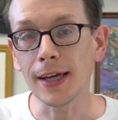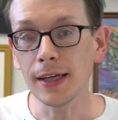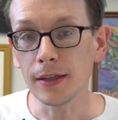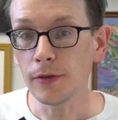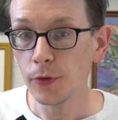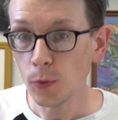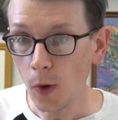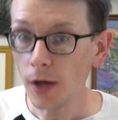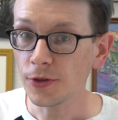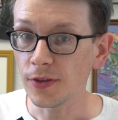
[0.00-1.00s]
and if you're
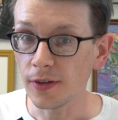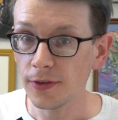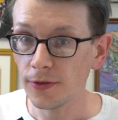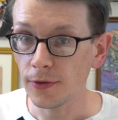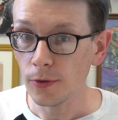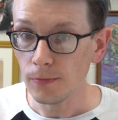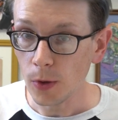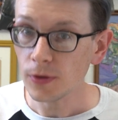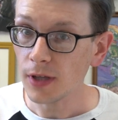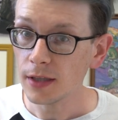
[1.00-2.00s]
watching this, you're
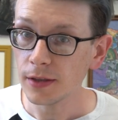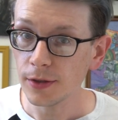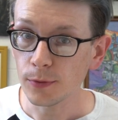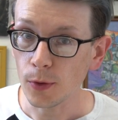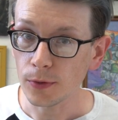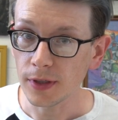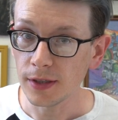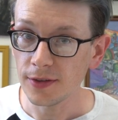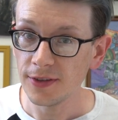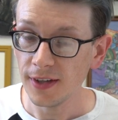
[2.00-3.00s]
most likely enrolled in
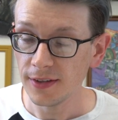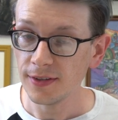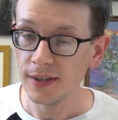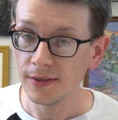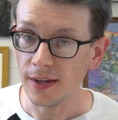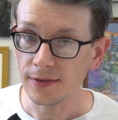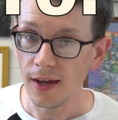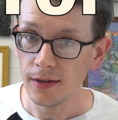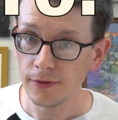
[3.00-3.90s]
CST 1010